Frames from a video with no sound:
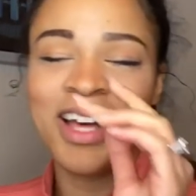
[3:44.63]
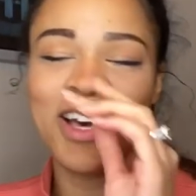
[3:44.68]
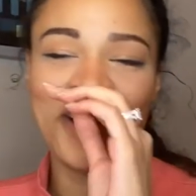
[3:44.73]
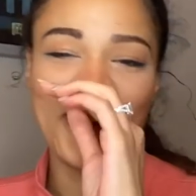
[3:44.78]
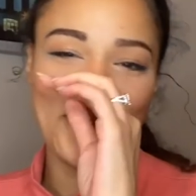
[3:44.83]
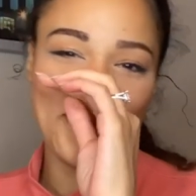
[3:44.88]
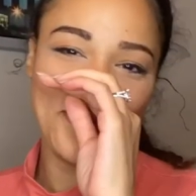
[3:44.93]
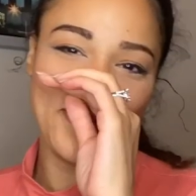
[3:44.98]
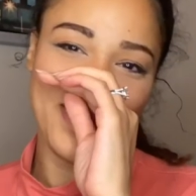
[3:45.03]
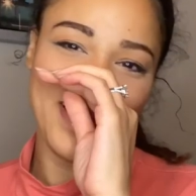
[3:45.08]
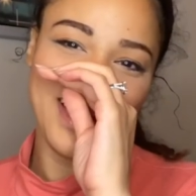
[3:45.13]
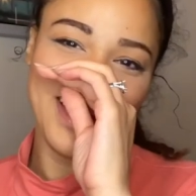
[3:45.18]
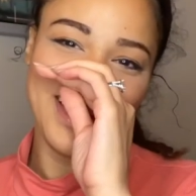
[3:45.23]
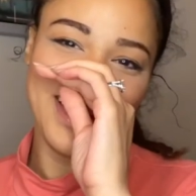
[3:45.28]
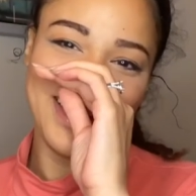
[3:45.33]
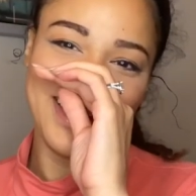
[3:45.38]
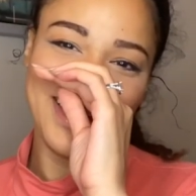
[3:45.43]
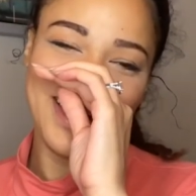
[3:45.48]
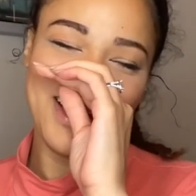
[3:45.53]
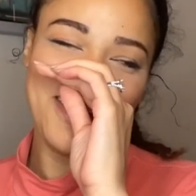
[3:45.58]
Oh,
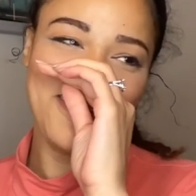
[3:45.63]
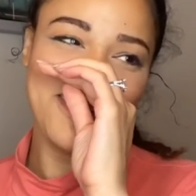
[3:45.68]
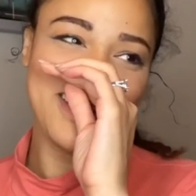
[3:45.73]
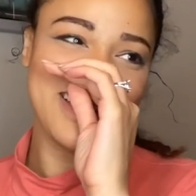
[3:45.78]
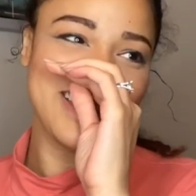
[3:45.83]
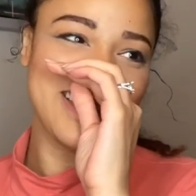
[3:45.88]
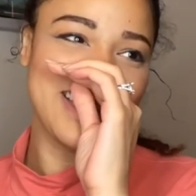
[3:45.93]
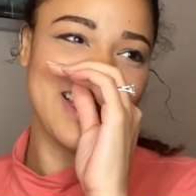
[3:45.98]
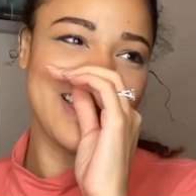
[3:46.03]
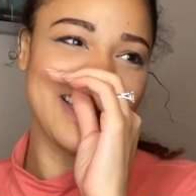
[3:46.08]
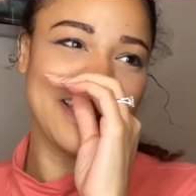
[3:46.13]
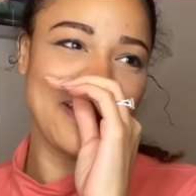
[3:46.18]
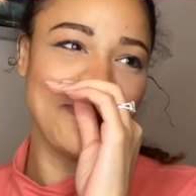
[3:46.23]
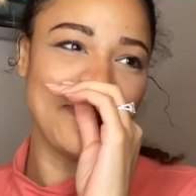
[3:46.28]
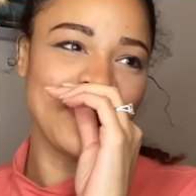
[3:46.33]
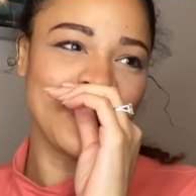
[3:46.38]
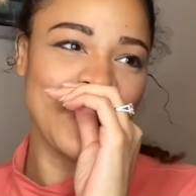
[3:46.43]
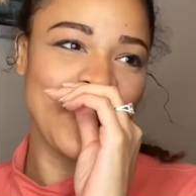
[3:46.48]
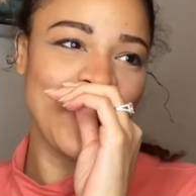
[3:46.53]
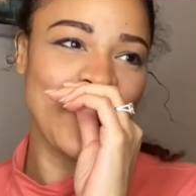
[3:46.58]
man. I want to say
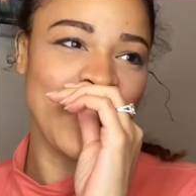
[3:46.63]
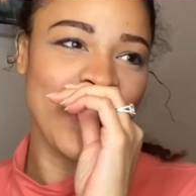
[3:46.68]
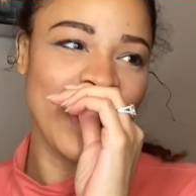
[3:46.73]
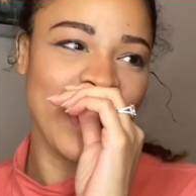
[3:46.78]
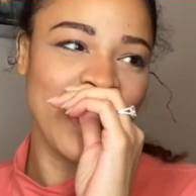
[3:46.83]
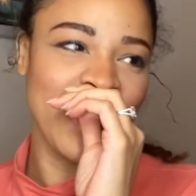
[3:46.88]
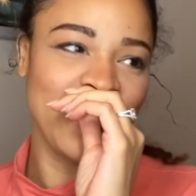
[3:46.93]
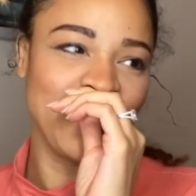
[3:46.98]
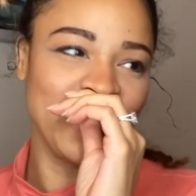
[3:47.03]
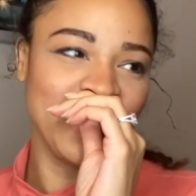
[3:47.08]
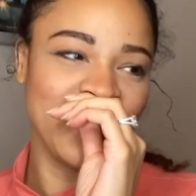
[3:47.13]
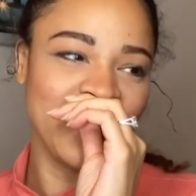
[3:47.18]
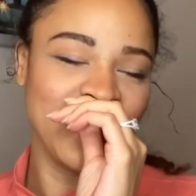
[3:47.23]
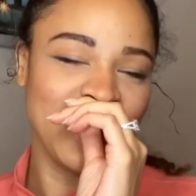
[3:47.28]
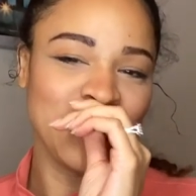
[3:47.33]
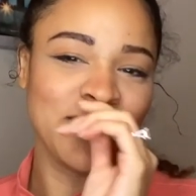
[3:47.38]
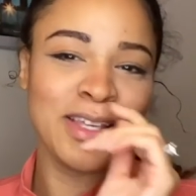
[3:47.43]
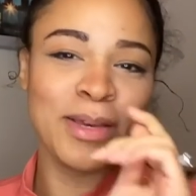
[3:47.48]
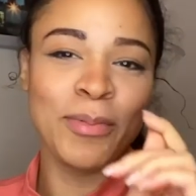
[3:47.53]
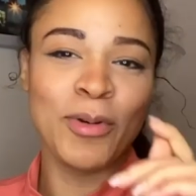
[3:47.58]
something so bad, but
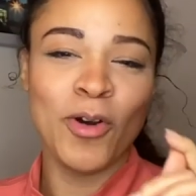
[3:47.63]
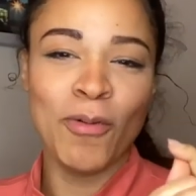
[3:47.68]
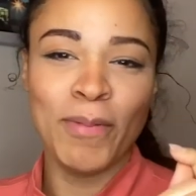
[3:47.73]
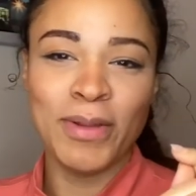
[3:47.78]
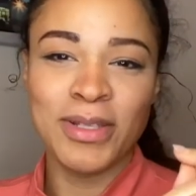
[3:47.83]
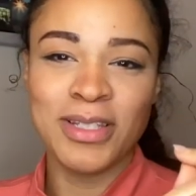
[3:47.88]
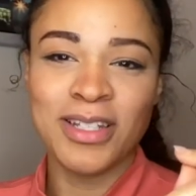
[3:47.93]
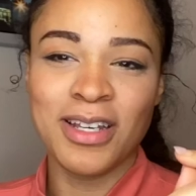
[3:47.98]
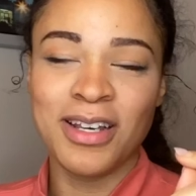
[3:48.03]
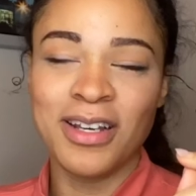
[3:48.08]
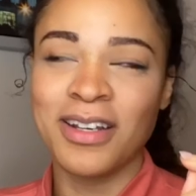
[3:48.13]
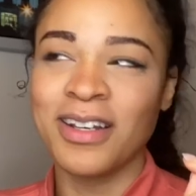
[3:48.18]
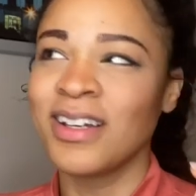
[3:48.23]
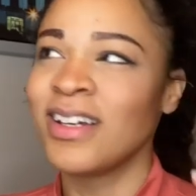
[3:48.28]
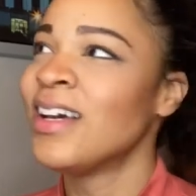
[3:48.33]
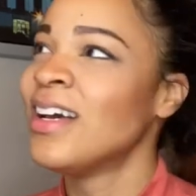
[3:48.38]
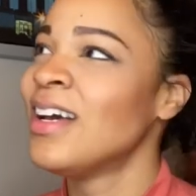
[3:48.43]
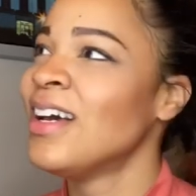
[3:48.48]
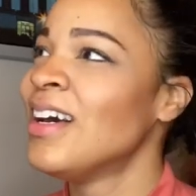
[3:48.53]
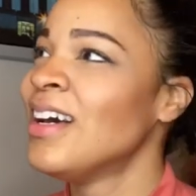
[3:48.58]
I think I'm going to hold my
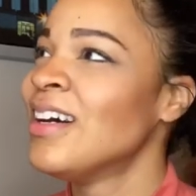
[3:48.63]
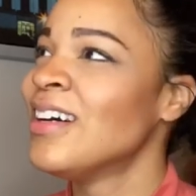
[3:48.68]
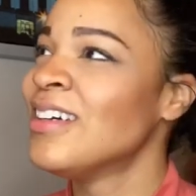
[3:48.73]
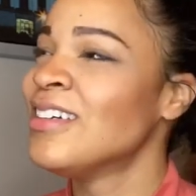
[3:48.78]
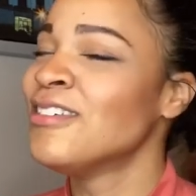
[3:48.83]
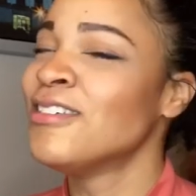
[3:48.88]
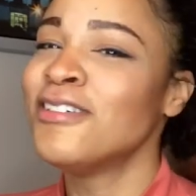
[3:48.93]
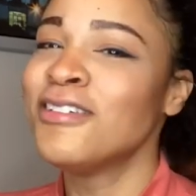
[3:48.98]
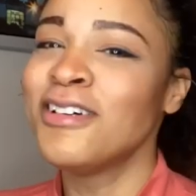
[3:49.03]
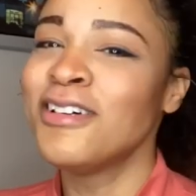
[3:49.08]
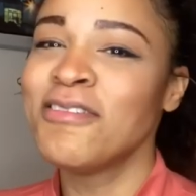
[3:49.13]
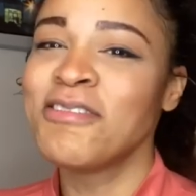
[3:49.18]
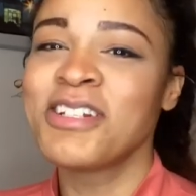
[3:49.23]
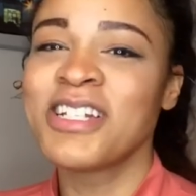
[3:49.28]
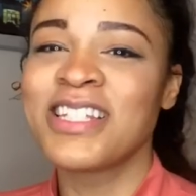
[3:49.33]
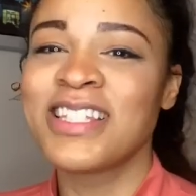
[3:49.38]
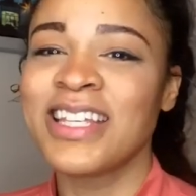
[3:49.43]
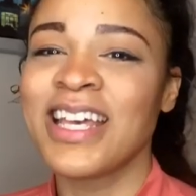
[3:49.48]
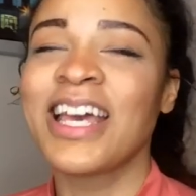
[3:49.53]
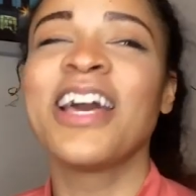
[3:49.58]
tongue. Oh, I
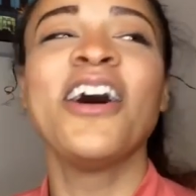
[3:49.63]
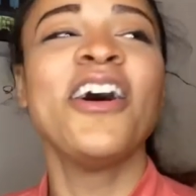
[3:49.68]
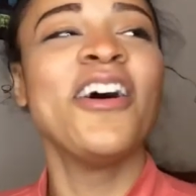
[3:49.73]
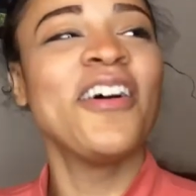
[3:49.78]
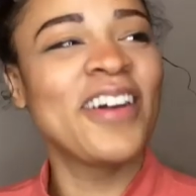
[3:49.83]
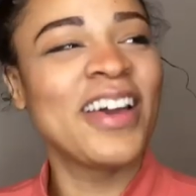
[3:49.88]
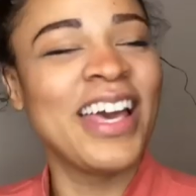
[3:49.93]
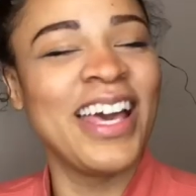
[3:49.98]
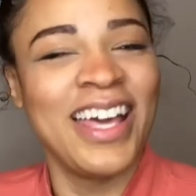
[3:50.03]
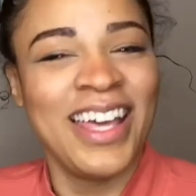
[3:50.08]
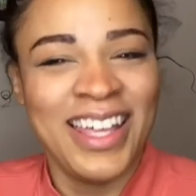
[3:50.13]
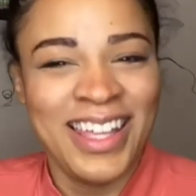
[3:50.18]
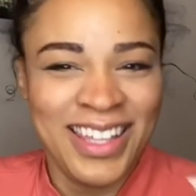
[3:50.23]
want to say. Okay.